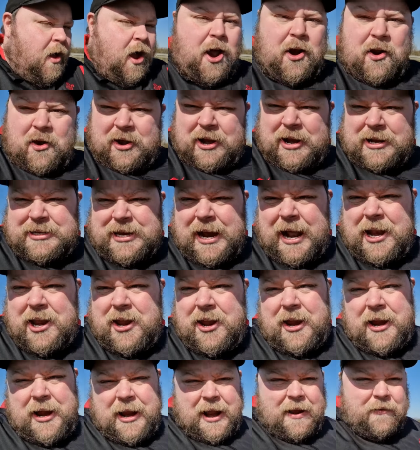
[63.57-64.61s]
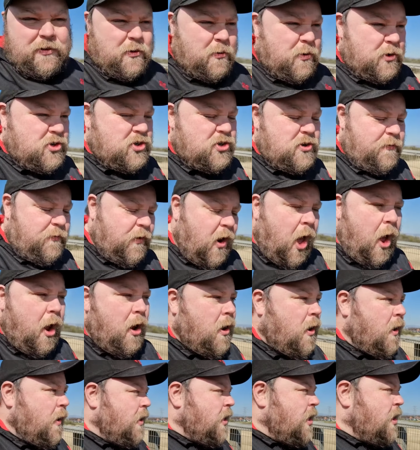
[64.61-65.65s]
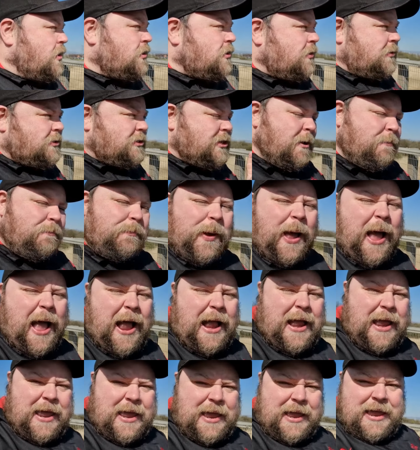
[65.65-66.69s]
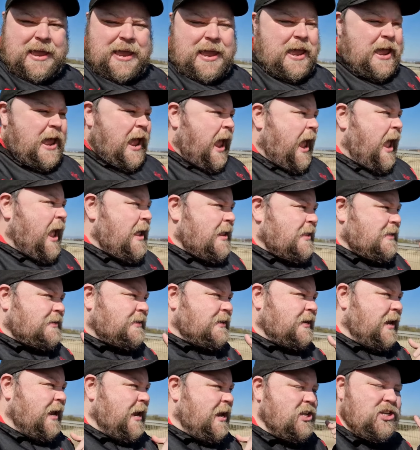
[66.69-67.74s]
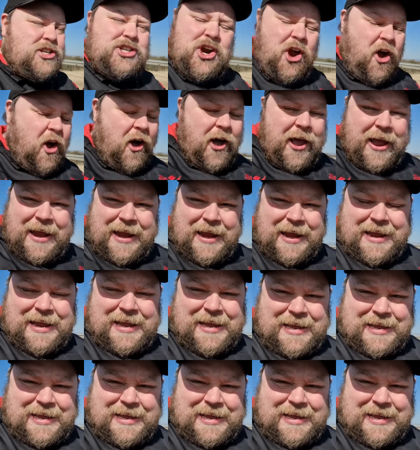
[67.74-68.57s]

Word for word: I'm not going to tell you, you're going to have to watch the vlog. So sit back and enjoy.